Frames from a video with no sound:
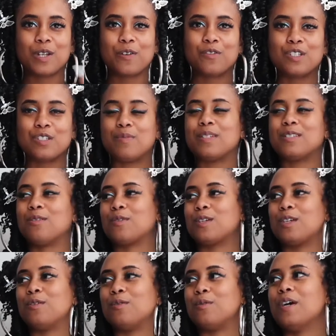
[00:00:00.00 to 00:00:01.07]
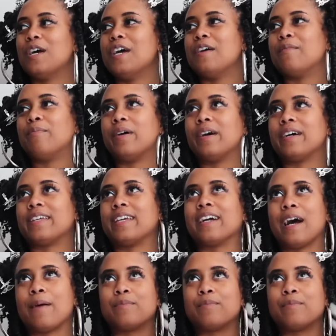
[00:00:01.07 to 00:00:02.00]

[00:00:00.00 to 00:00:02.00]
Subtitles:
It would just be so cute. But yeah,